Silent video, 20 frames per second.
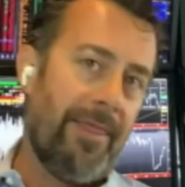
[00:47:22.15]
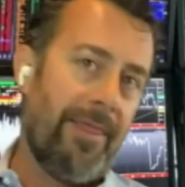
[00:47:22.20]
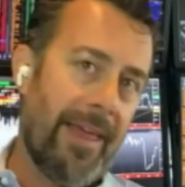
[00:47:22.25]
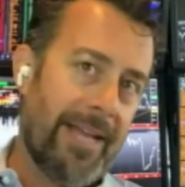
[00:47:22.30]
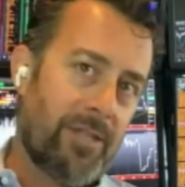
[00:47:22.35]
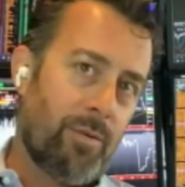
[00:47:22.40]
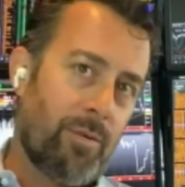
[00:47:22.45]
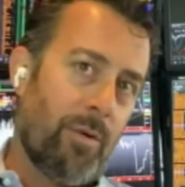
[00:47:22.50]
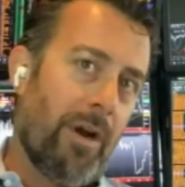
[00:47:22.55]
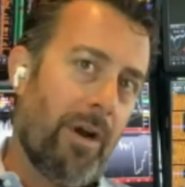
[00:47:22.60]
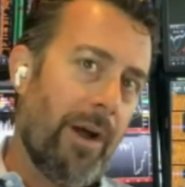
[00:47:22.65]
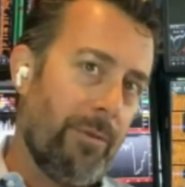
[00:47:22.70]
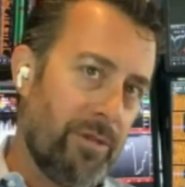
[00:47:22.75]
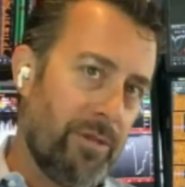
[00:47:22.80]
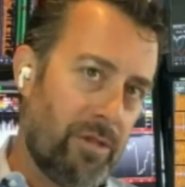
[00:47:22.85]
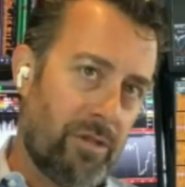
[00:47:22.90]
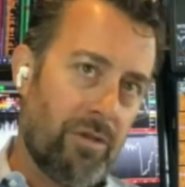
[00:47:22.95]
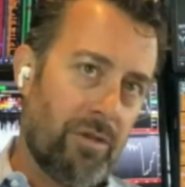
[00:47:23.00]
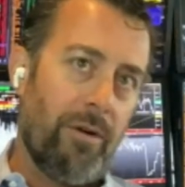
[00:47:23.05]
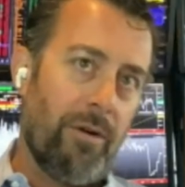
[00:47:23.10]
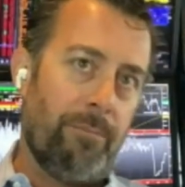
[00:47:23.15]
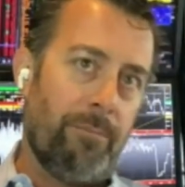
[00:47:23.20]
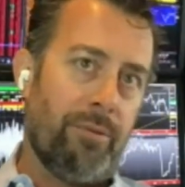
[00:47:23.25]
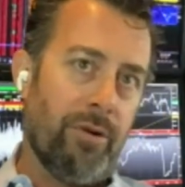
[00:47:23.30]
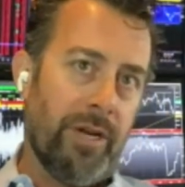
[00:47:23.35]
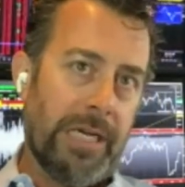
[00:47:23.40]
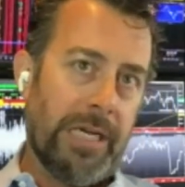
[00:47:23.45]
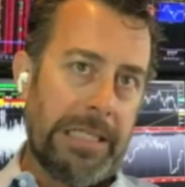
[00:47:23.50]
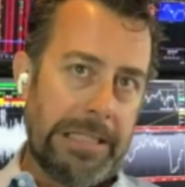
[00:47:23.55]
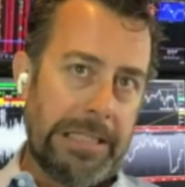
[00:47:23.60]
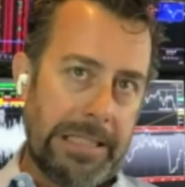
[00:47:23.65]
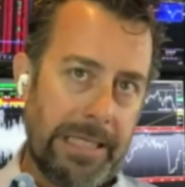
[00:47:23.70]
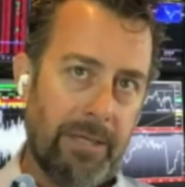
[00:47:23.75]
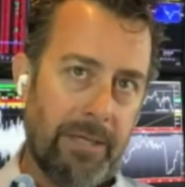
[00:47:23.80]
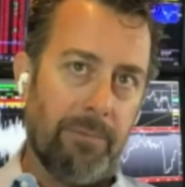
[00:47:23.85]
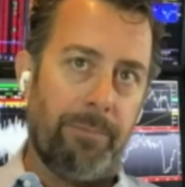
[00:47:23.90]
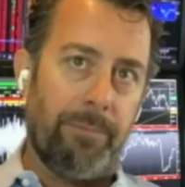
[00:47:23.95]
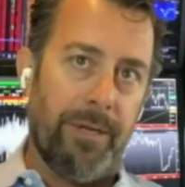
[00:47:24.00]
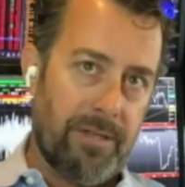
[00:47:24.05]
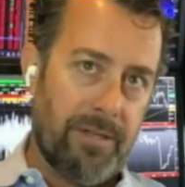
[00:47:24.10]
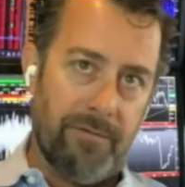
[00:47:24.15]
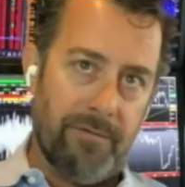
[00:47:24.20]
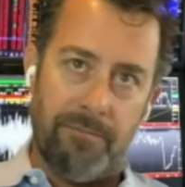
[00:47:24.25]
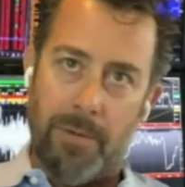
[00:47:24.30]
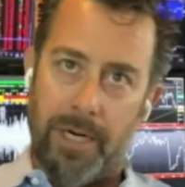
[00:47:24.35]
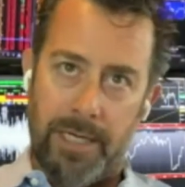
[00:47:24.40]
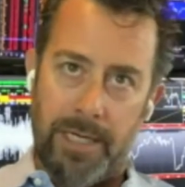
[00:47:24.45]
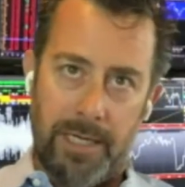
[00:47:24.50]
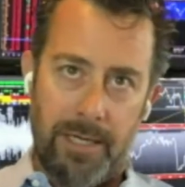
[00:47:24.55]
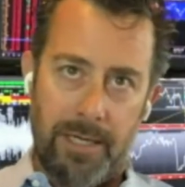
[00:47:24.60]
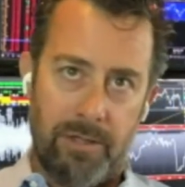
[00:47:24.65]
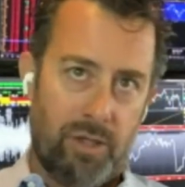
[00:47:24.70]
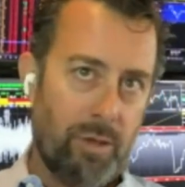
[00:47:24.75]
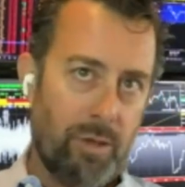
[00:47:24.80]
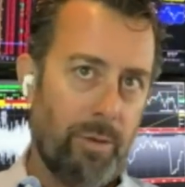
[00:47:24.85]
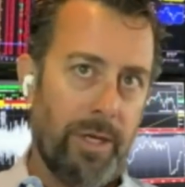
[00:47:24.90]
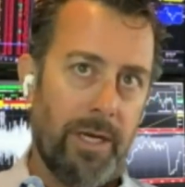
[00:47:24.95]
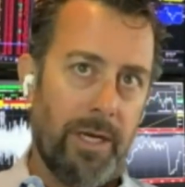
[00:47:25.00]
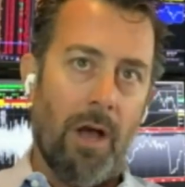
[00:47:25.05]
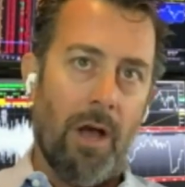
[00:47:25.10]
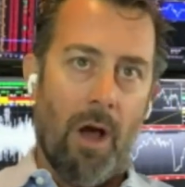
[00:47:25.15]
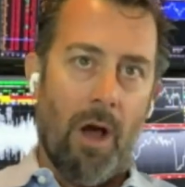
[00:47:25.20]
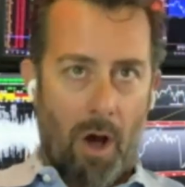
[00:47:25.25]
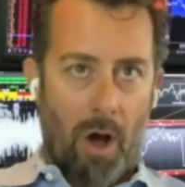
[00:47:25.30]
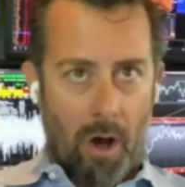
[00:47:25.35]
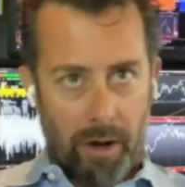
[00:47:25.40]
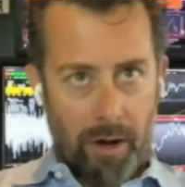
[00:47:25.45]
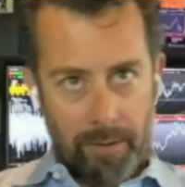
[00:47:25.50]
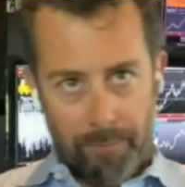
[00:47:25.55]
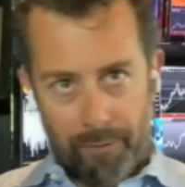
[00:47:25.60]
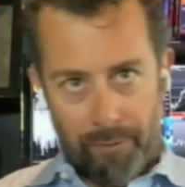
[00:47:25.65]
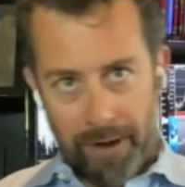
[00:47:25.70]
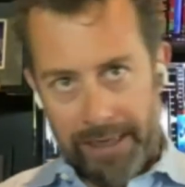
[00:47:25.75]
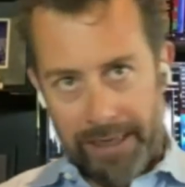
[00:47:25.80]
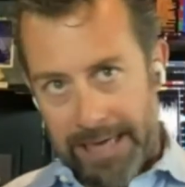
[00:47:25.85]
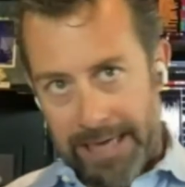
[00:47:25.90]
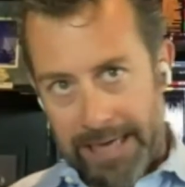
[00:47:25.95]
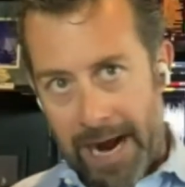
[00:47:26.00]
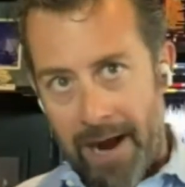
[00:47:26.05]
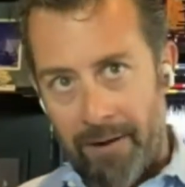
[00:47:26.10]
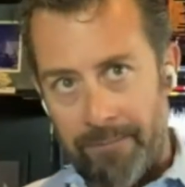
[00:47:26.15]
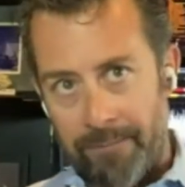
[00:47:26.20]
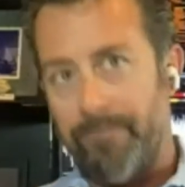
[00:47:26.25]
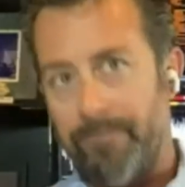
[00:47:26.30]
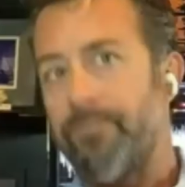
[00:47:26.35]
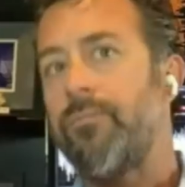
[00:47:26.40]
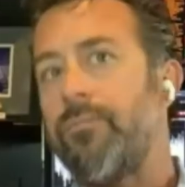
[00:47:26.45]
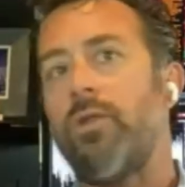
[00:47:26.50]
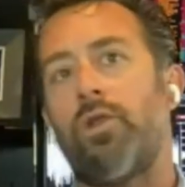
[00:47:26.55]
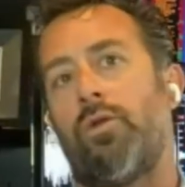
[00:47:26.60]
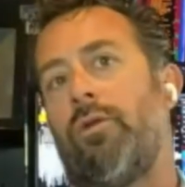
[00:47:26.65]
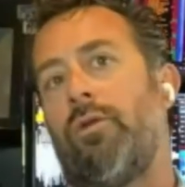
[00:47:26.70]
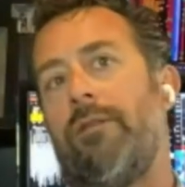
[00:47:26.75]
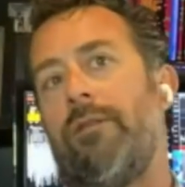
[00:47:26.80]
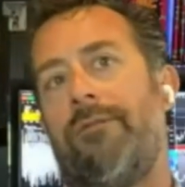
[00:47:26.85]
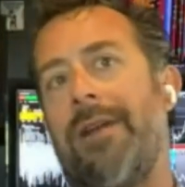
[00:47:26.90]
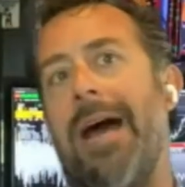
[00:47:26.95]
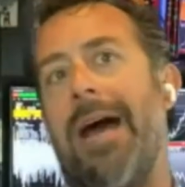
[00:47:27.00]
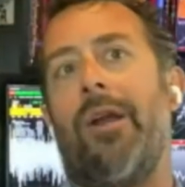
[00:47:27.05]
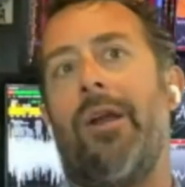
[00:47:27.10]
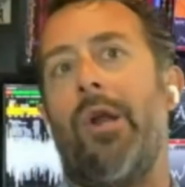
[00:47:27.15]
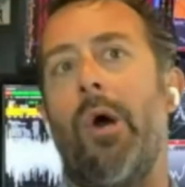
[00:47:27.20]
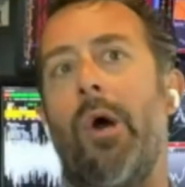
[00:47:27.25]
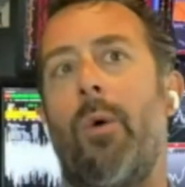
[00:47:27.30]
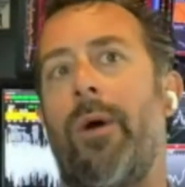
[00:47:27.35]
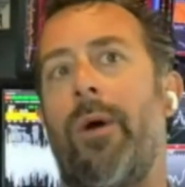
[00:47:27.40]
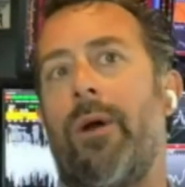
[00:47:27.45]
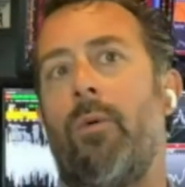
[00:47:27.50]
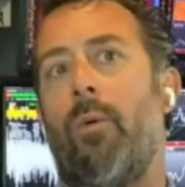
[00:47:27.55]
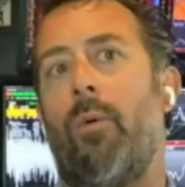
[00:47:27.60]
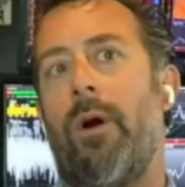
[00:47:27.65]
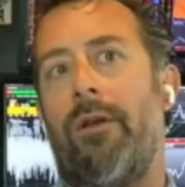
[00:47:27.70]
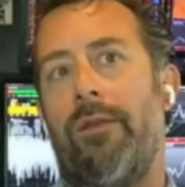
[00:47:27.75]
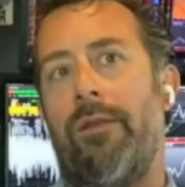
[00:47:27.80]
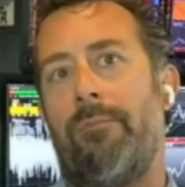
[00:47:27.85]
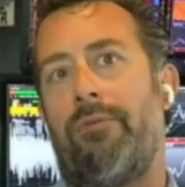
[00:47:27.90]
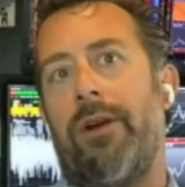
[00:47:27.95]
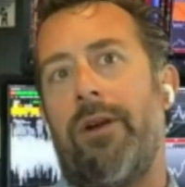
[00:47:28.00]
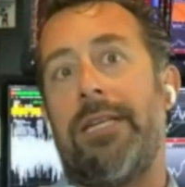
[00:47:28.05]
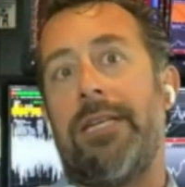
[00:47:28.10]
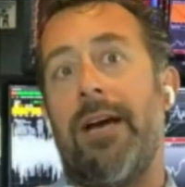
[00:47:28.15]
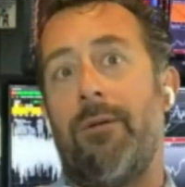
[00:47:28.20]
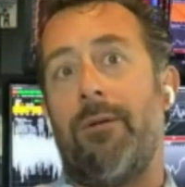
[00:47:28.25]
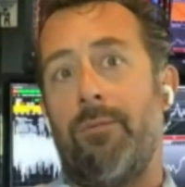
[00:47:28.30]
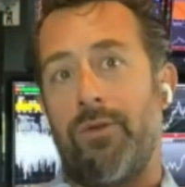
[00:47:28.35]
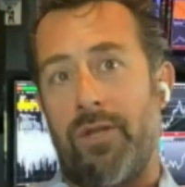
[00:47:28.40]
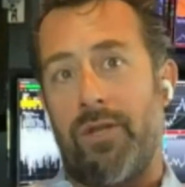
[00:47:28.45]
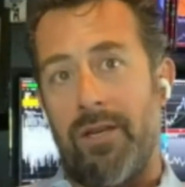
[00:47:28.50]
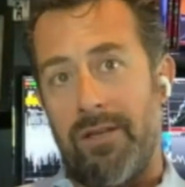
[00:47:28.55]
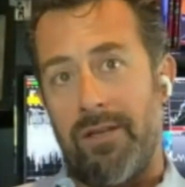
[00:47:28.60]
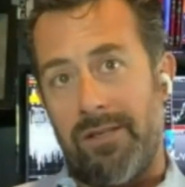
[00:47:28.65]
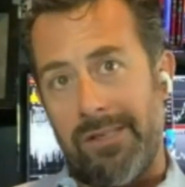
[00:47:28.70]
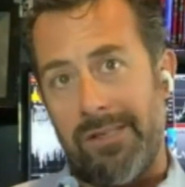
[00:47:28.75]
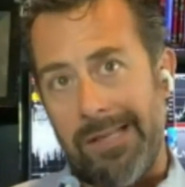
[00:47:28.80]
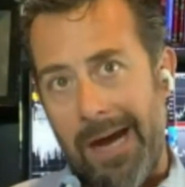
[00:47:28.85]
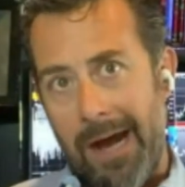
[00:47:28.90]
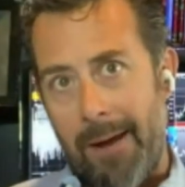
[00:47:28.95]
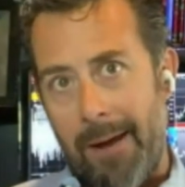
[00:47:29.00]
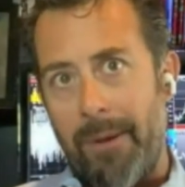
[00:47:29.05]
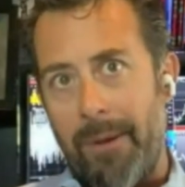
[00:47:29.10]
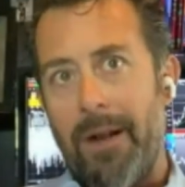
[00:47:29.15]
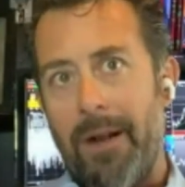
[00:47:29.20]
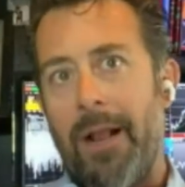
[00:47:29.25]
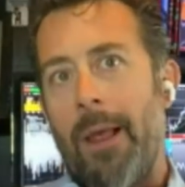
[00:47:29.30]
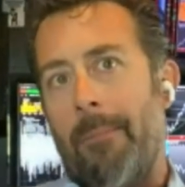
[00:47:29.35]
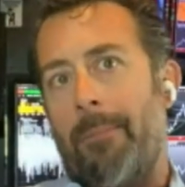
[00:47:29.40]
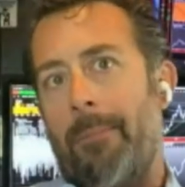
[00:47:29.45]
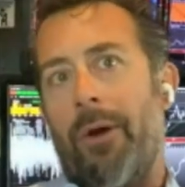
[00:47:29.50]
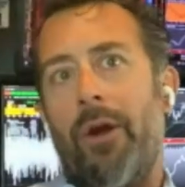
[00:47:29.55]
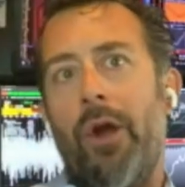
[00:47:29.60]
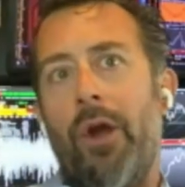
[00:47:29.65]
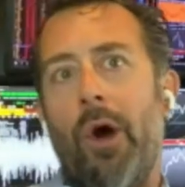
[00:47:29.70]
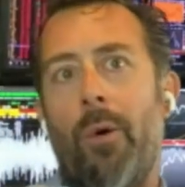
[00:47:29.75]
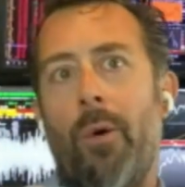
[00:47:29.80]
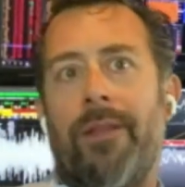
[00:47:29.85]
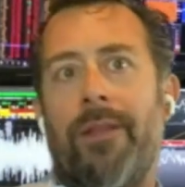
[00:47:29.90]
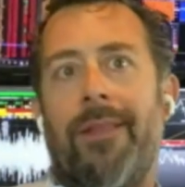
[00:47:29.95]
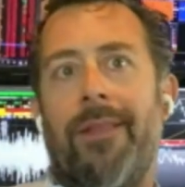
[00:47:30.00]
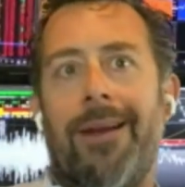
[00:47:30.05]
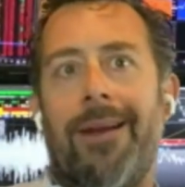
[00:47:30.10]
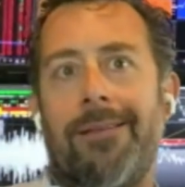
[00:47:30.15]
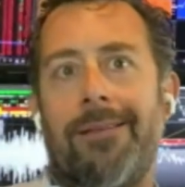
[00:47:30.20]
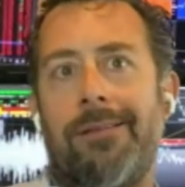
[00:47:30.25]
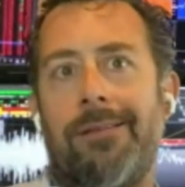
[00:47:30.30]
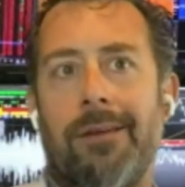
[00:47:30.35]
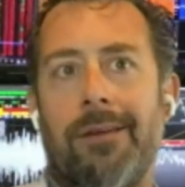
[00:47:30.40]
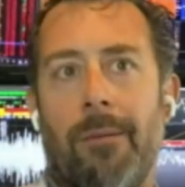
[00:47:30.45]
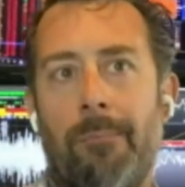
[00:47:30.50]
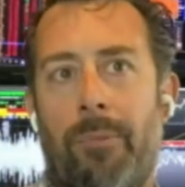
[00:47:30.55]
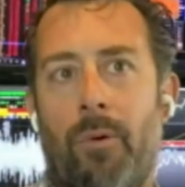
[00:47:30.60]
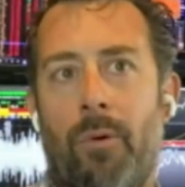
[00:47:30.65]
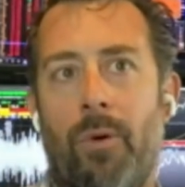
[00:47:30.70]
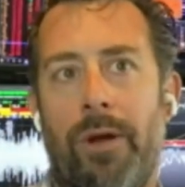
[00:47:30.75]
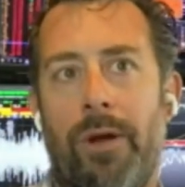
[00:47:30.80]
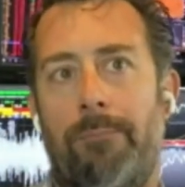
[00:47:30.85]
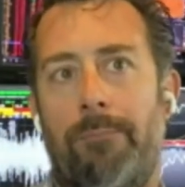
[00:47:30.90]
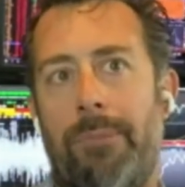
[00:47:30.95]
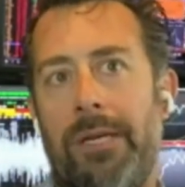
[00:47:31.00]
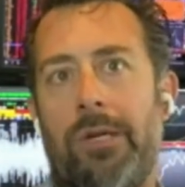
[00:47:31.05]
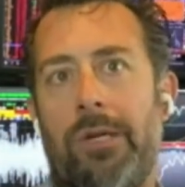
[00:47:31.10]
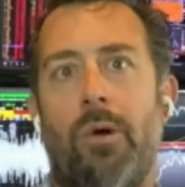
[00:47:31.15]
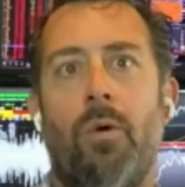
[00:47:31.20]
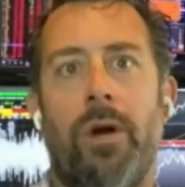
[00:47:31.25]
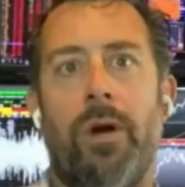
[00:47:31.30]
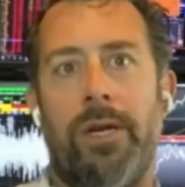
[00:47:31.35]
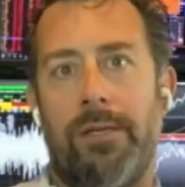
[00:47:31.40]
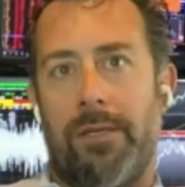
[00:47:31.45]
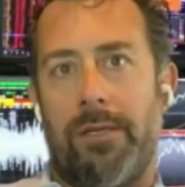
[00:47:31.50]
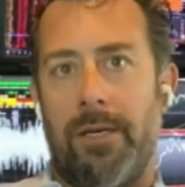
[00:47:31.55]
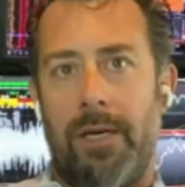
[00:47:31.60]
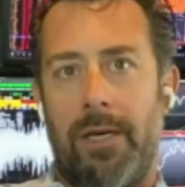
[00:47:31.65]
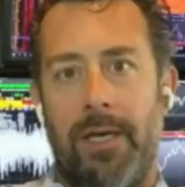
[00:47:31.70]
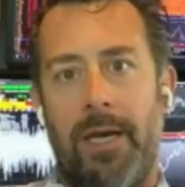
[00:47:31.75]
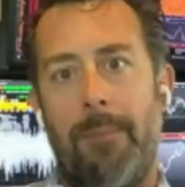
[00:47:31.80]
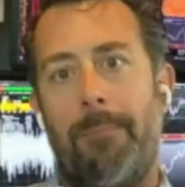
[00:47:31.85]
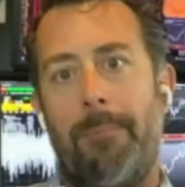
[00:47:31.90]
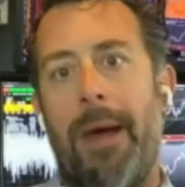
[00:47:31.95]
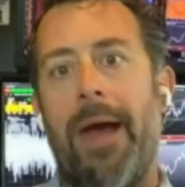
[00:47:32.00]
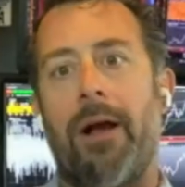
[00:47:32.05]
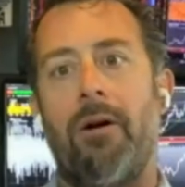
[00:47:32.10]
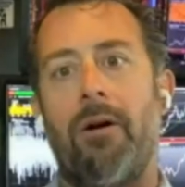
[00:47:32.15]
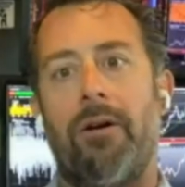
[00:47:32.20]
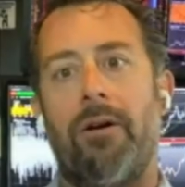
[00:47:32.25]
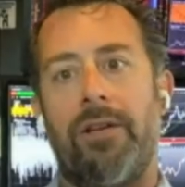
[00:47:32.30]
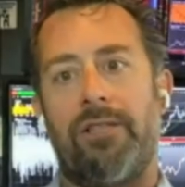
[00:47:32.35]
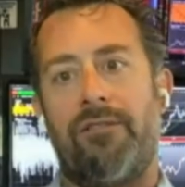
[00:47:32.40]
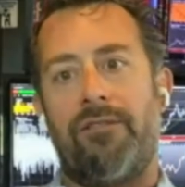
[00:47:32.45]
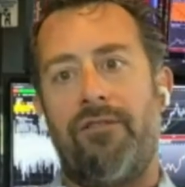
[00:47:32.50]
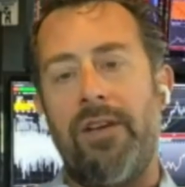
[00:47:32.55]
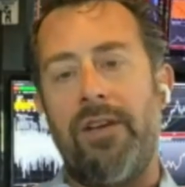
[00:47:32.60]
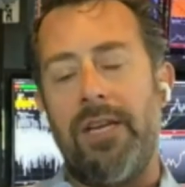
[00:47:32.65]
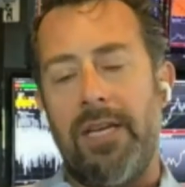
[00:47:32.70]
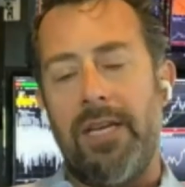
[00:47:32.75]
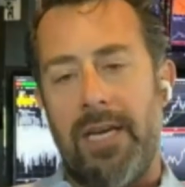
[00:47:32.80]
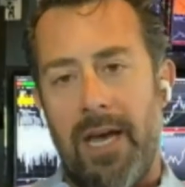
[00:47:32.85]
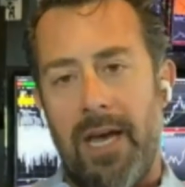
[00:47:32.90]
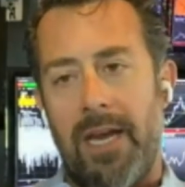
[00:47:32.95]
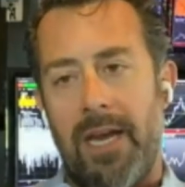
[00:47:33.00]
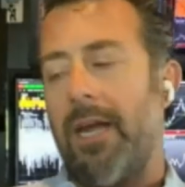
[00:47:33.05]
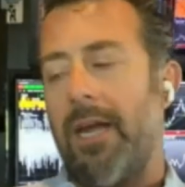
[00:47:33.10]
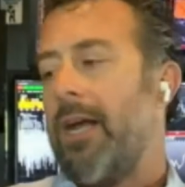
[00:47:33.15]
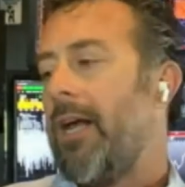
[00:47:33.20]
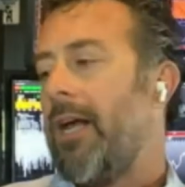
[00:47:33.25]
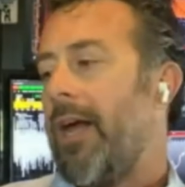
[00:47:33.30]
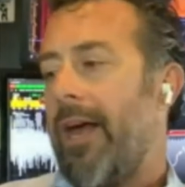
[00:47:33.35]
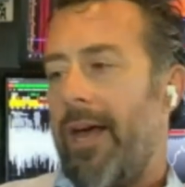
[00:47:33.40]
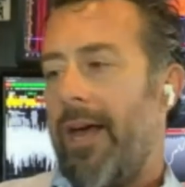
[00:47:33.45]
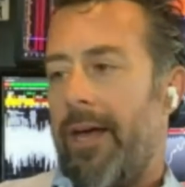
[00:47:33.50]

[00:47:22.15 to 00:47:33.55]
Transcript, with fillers: And that's where I would start putting a little bits of money into it on a breakdown, sort of not knowing where the breakdown was going to stop, but knowing that at some point Bitcoin is going to get back on its feet again.